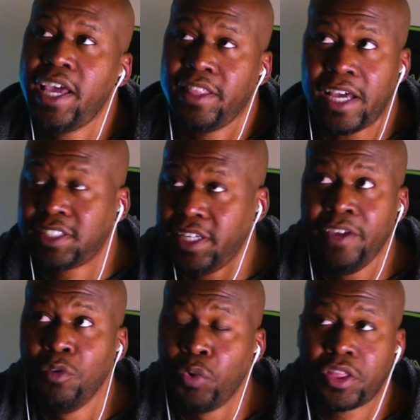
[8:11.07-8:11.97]
And that's
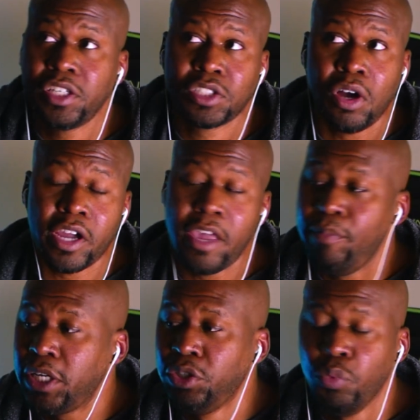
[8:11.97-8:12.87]
even with this song, it
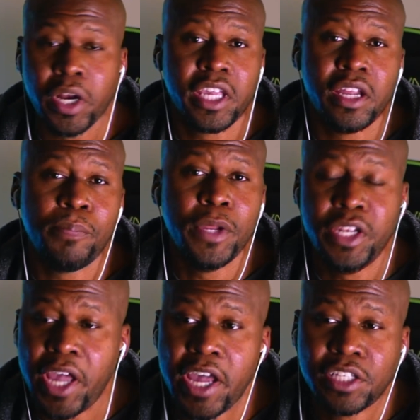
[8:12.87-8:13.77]
makes you want to get up and
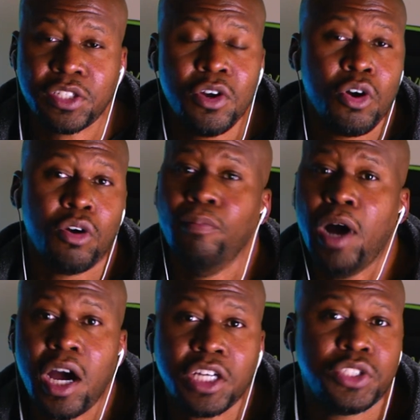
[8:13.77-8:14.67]
dance or
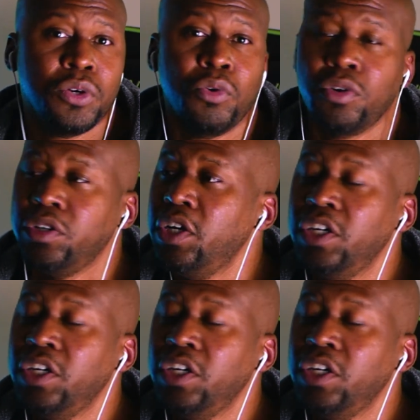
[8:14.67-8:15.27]
mosh or